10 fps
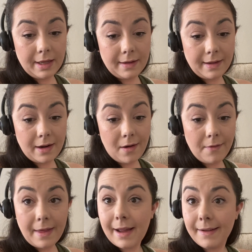get all of
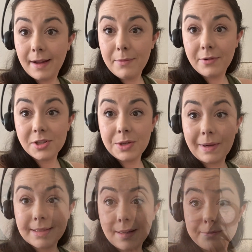that done before she
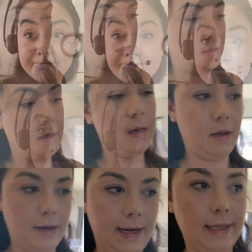wakes up. All right,